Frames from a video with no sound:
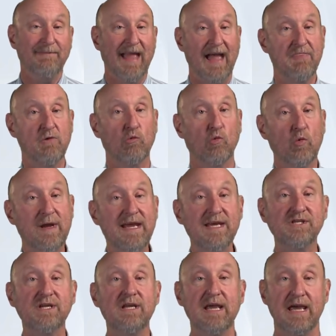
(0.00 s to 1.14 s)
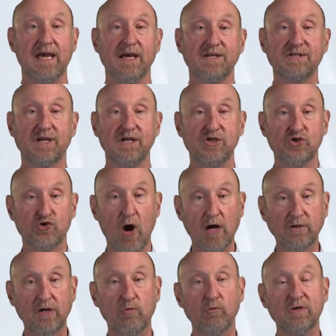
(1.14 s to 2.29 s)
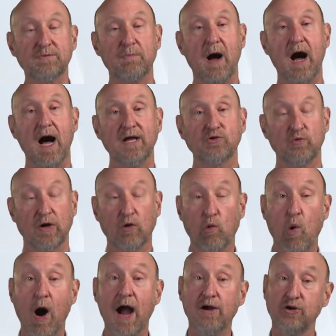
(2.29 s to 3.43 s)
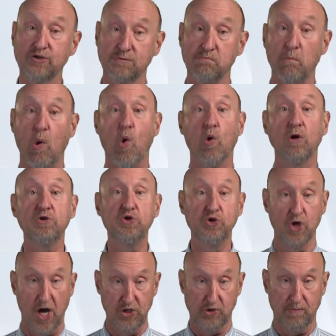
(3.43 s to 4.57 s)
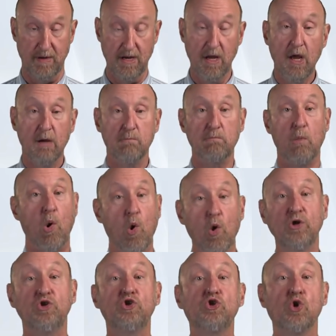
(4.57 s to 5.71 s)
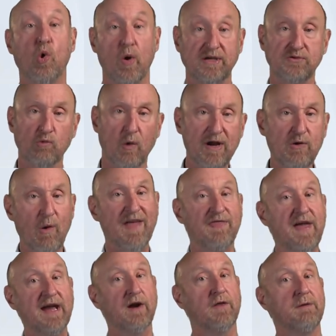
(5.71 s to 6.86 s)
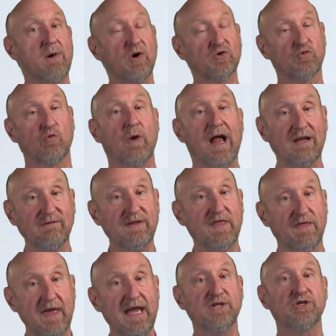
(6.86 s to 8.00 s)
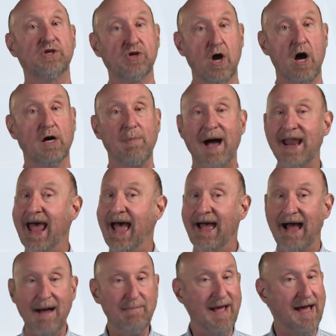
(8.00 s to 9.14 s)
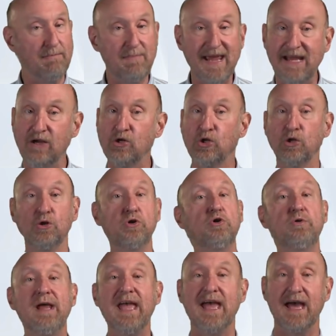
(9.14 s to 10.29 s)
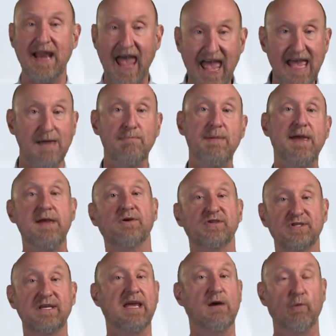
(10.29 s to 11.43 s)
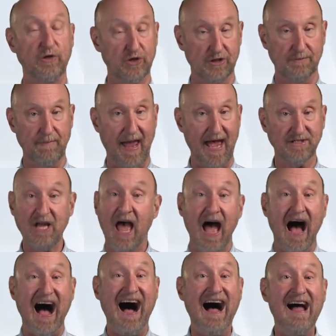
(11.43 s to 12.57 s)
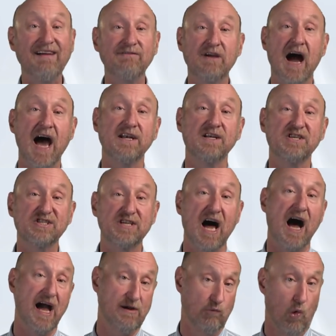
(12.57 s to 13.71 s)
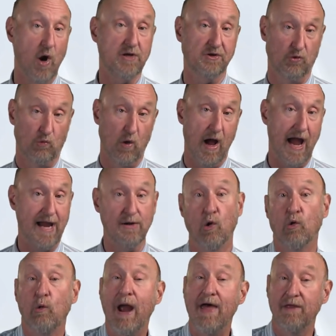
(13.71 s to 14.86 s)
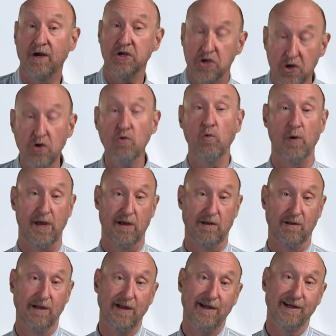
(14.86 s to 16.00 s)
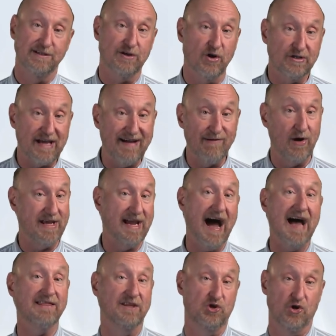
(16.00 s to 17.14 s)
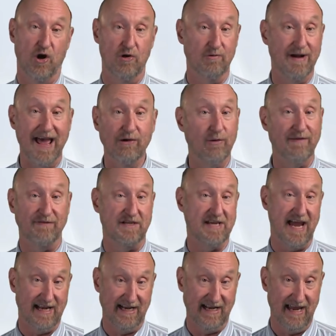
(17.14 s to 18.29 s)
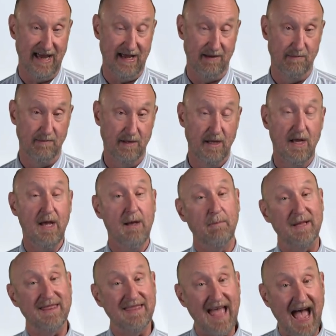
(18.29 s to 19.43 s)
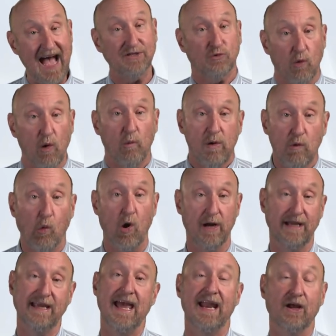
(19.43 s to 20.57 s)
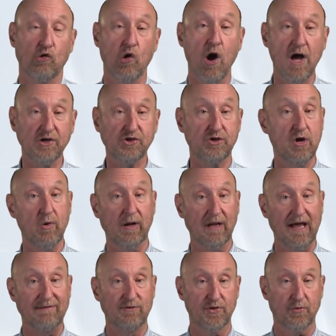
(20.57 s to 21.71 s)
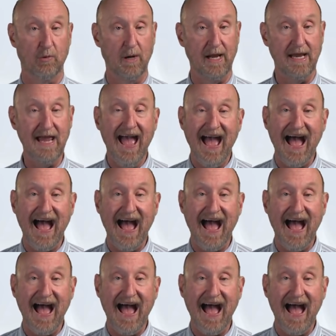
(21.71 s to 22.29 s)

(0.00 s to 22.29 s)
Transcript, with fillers: And the reason is constructed response requires more judgment, more choice. What do I think are the most relevant things to talk about? I'm not being clued in, A, B, or C, which is best. I've got to decide what to write, or rather you will, because of course I've already got the chart, but I don't have to take it again. But that's what we want to get across to you at Level 3.